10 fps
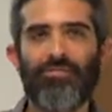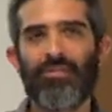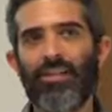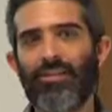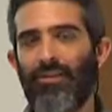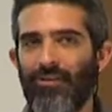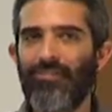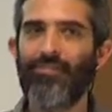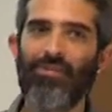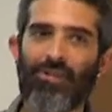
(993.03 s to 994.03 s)
It's like,
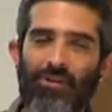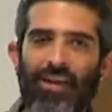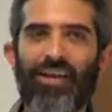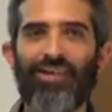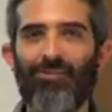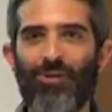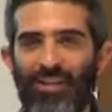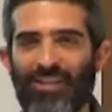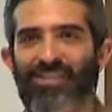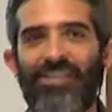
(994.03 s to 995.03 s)
okay, well, we
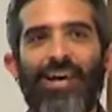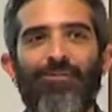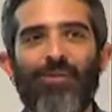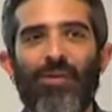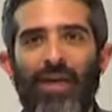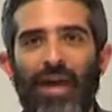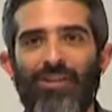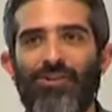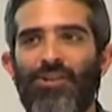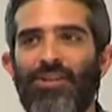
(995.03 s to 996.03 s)
can see that from the
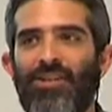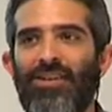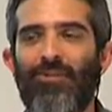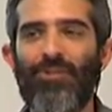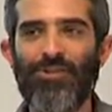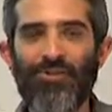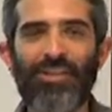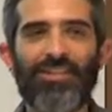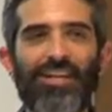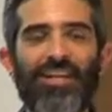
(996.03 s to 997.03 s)
patch. What you're
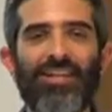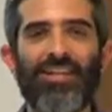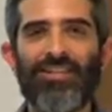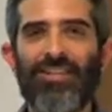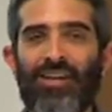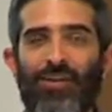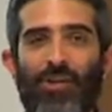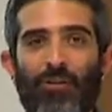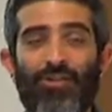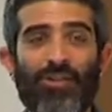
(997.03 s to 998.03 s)
really saying is
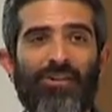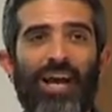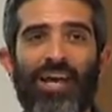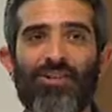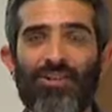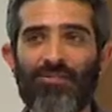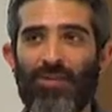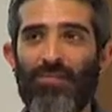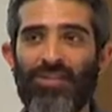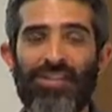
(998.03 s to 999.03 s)
there was a crash if
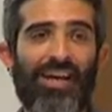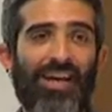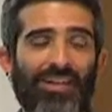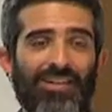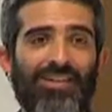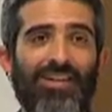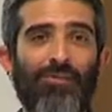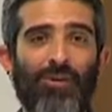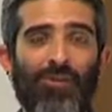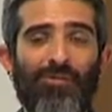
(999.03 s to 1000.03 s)
someone did X,
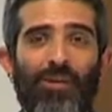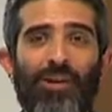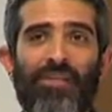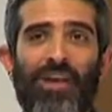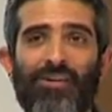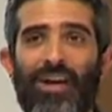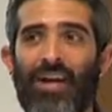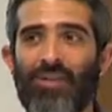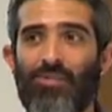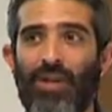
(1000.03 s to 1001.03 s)
and we were avoiding that
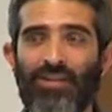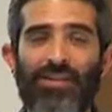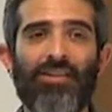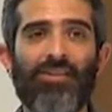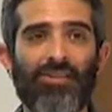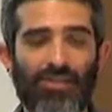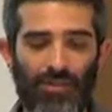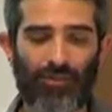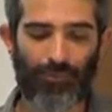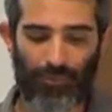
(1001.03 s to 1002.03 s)
crash by setting this to null.